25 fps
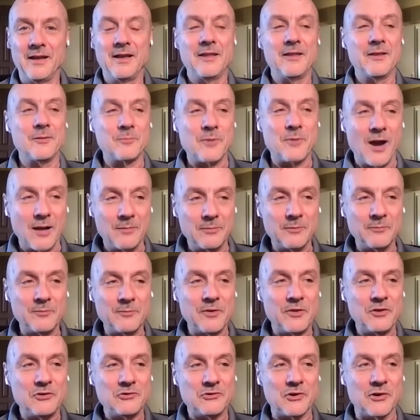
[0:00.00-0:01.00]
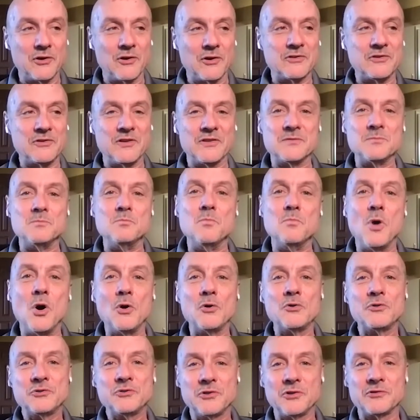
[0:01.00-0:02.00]
The problem with the church is
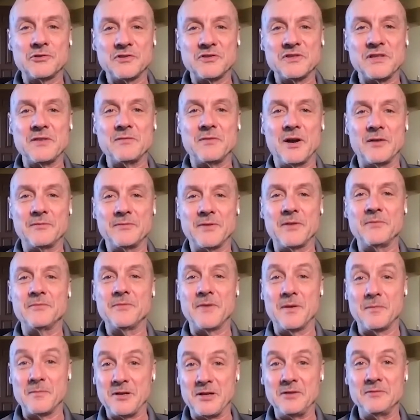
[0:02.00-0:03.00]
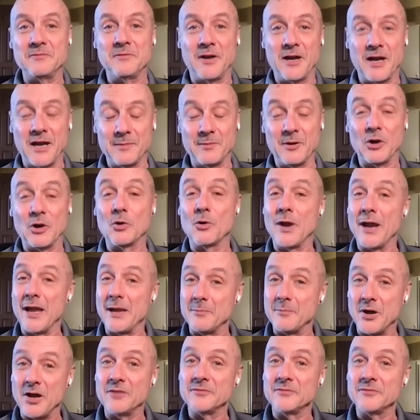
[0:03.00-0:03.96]
most churches give off a feminine vibe, a grandma